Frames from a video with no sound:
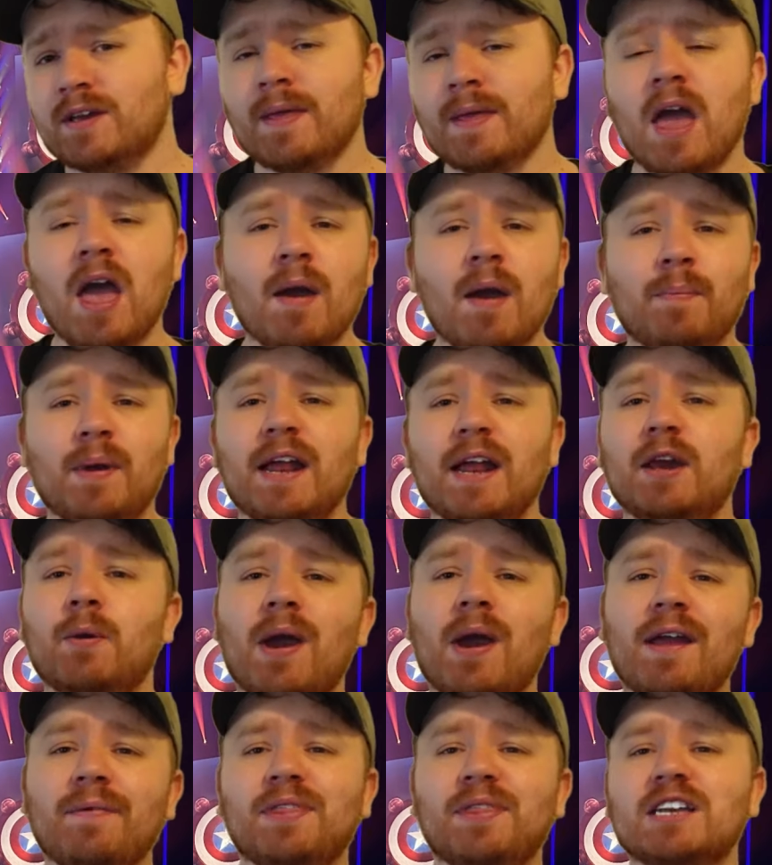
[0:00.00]
But anyway,
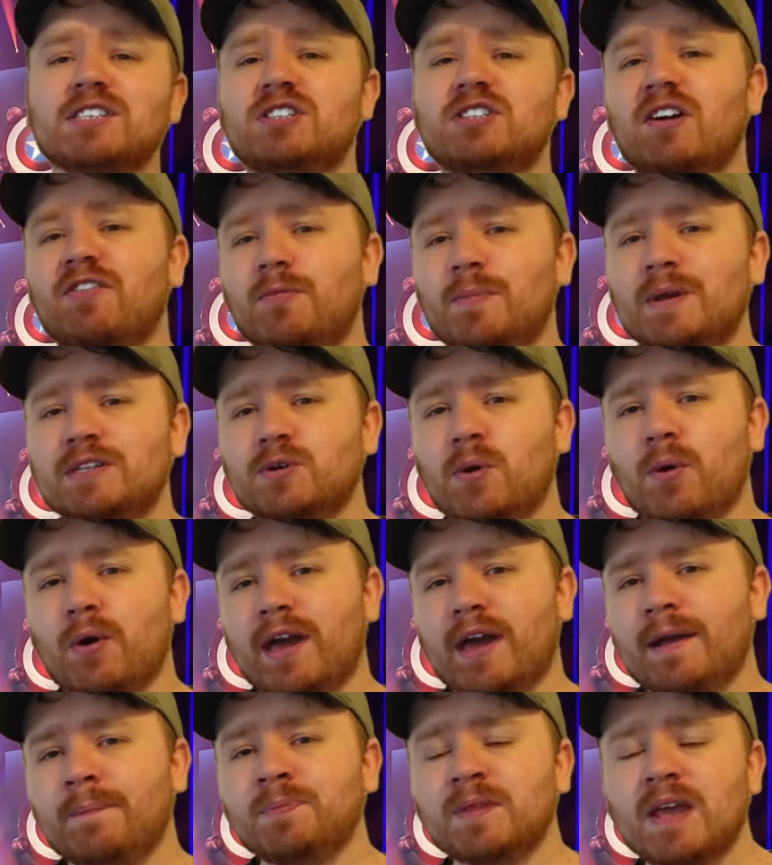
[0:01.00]
that's enough of me talking.
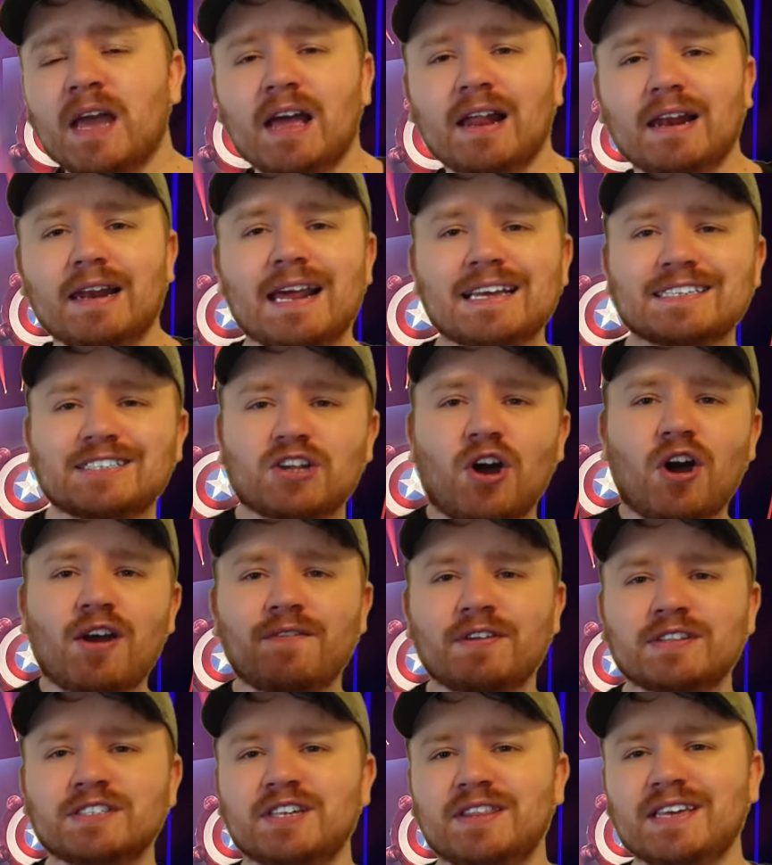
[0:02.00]
Let's dive into
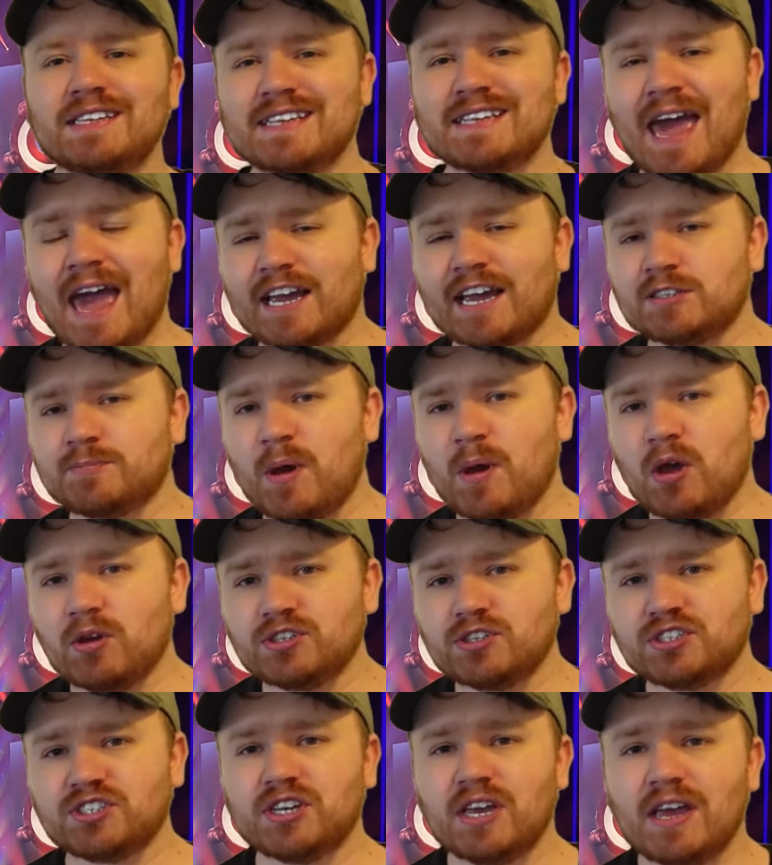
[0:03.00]
these X posts
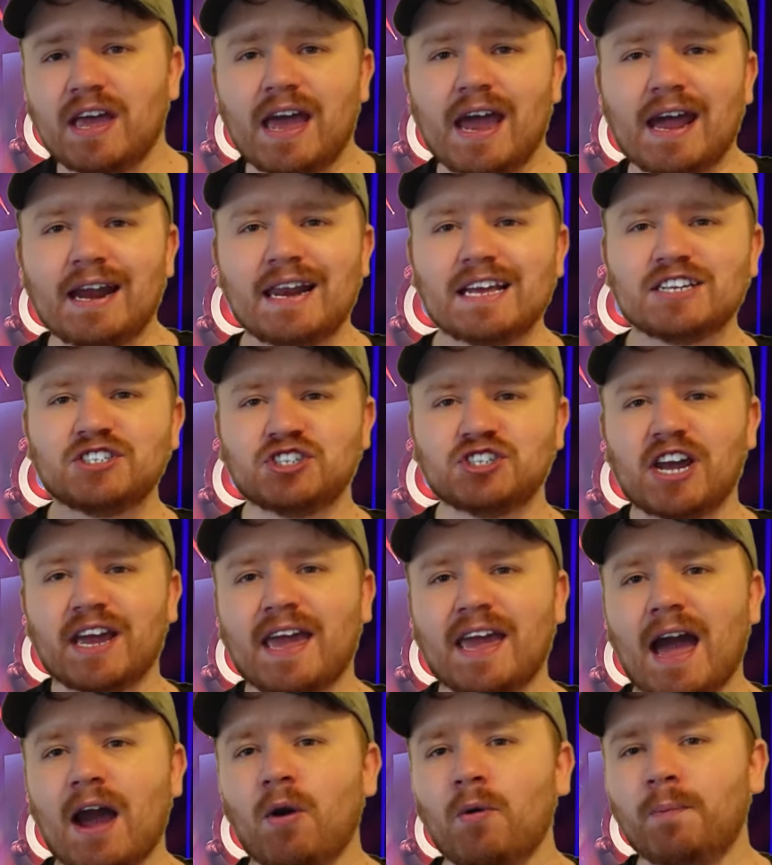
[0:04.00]
and let's check
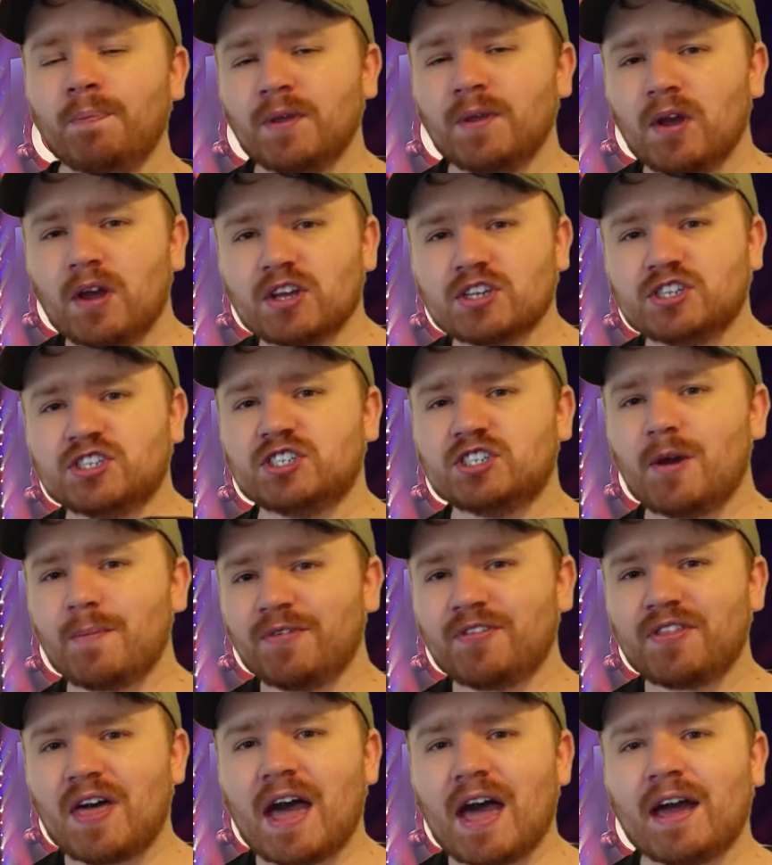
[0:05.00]
out some of
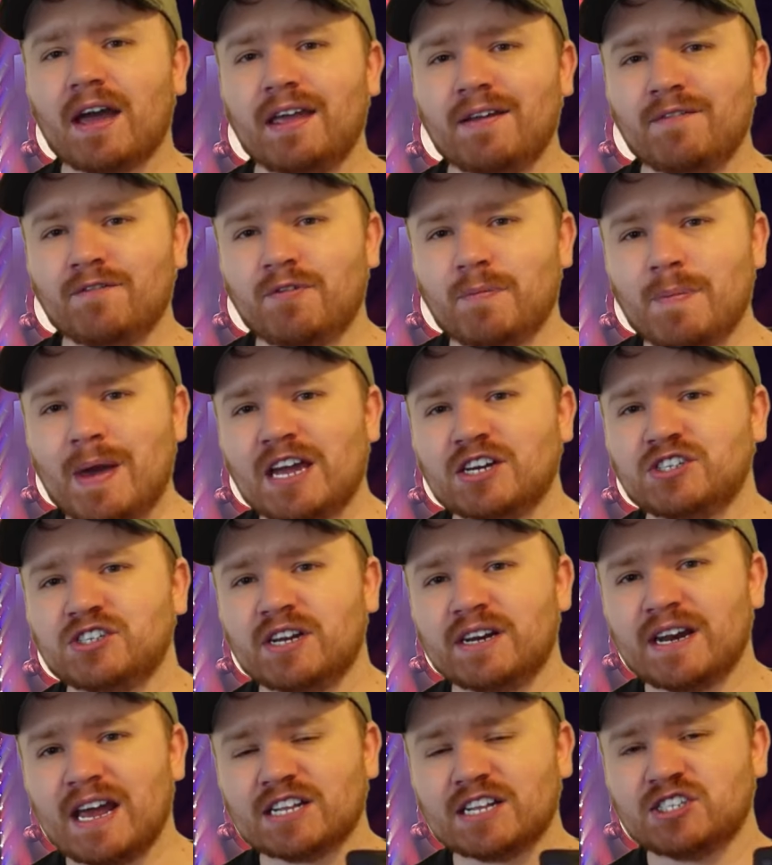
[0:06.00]
that information
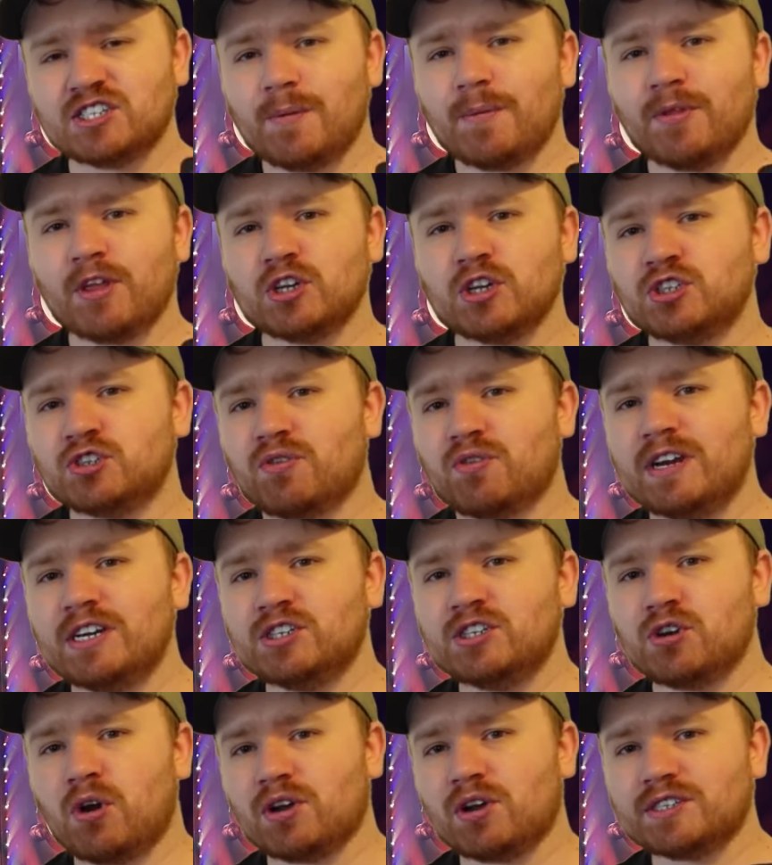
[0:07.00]
and some of those
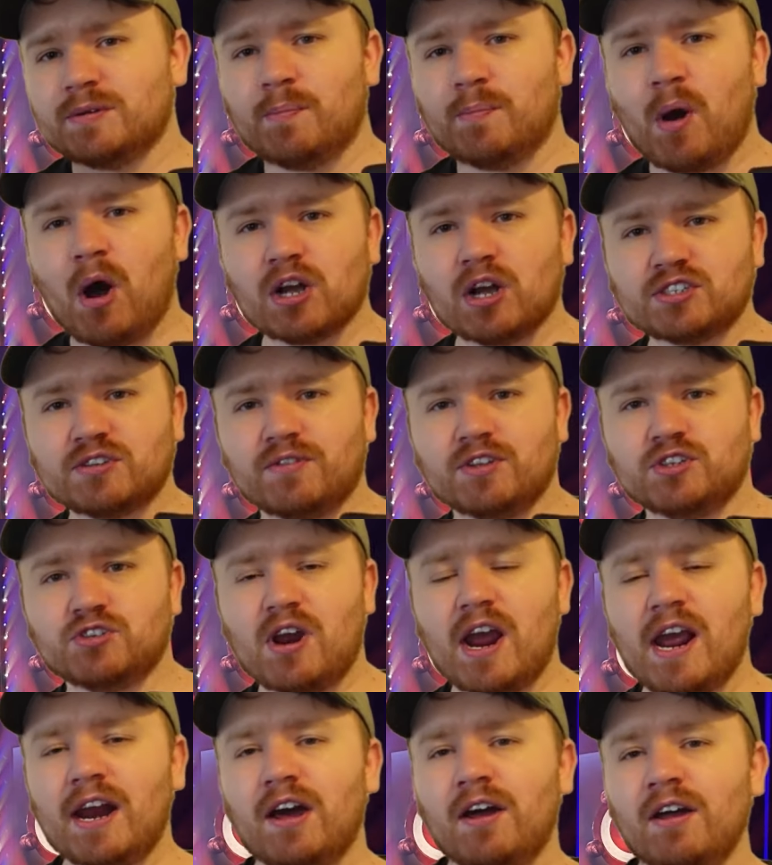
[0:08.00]
screenshots and parts of the
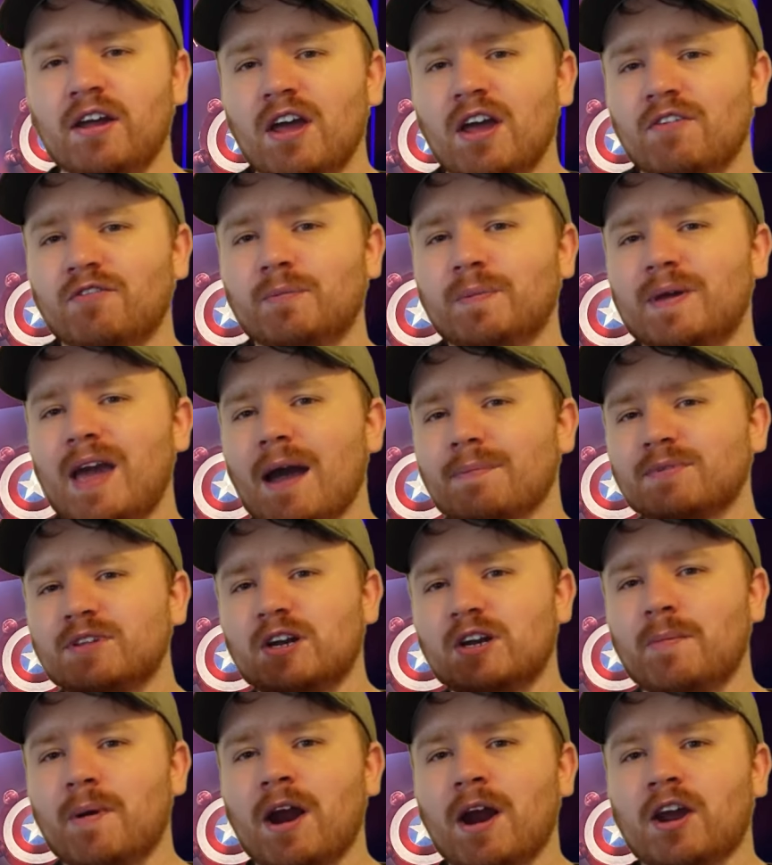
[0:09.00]
trailer from Captain
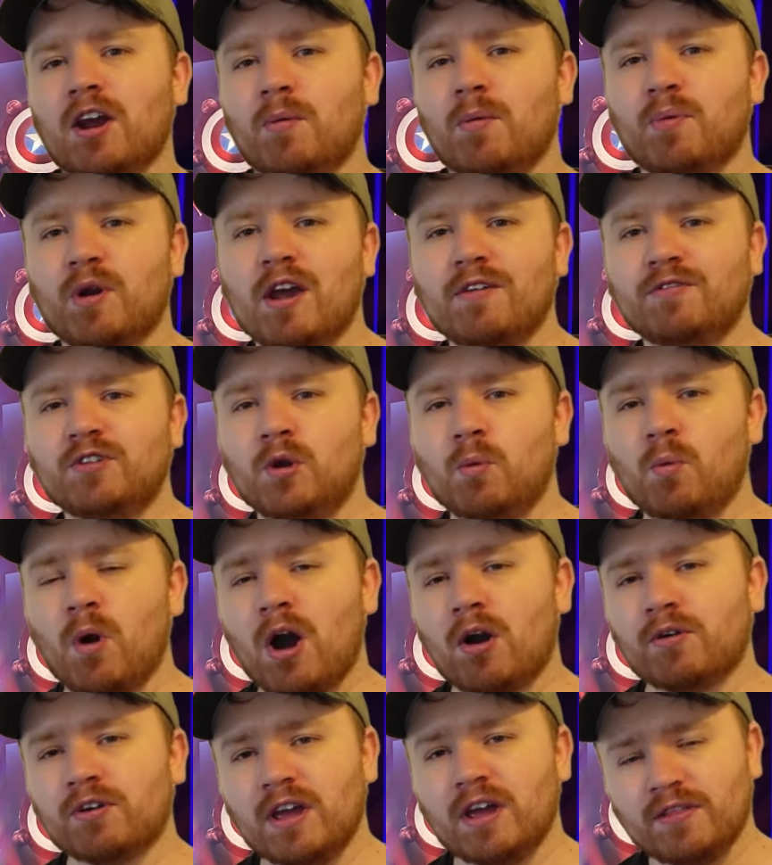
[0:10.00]
America Brave New World
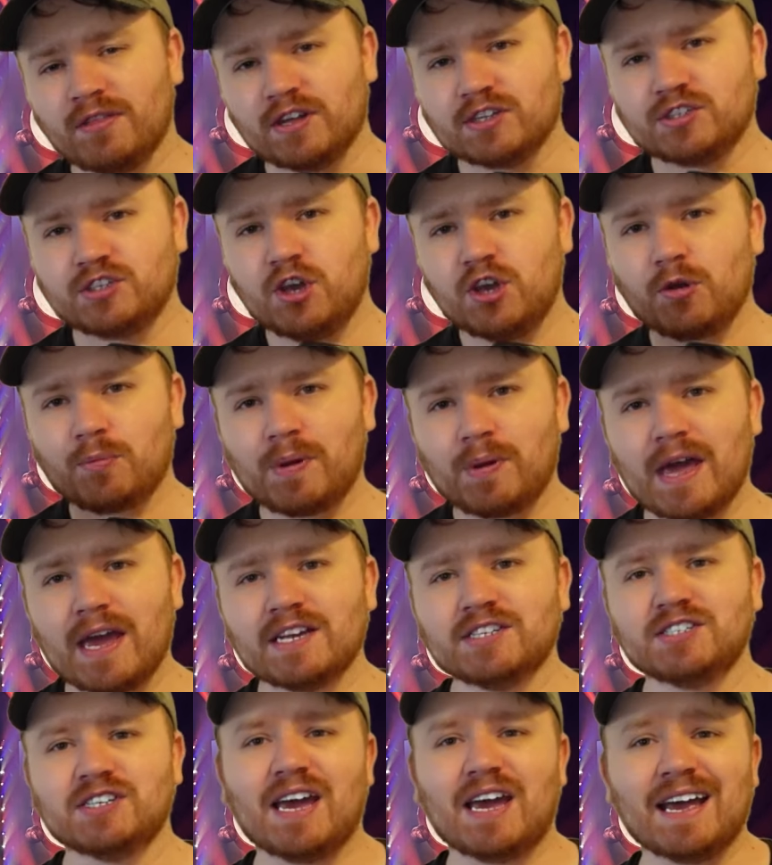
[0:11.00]
that took place
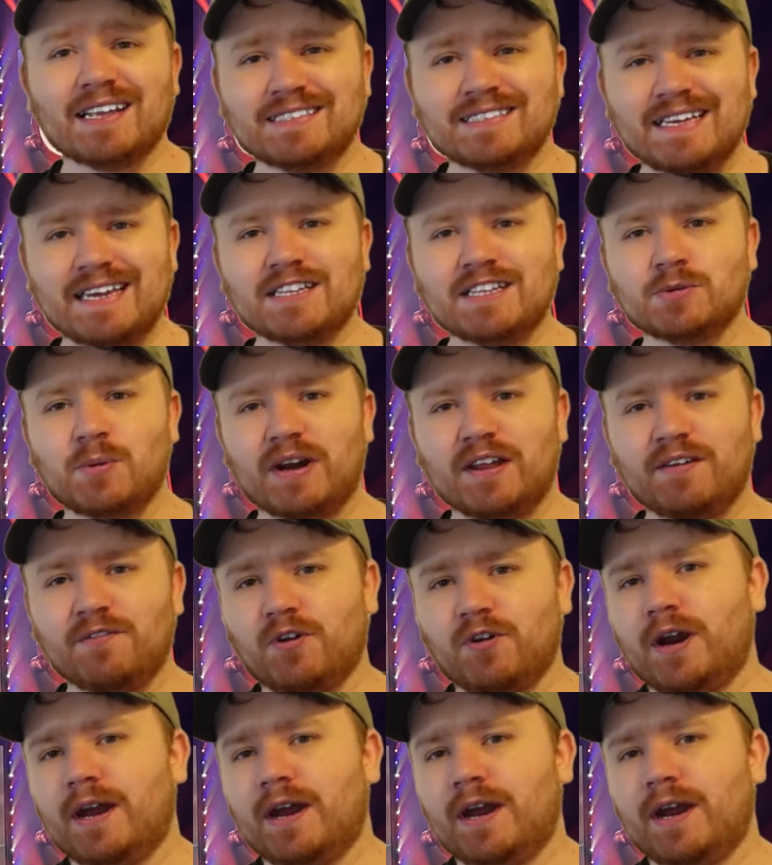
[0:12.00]
at D23.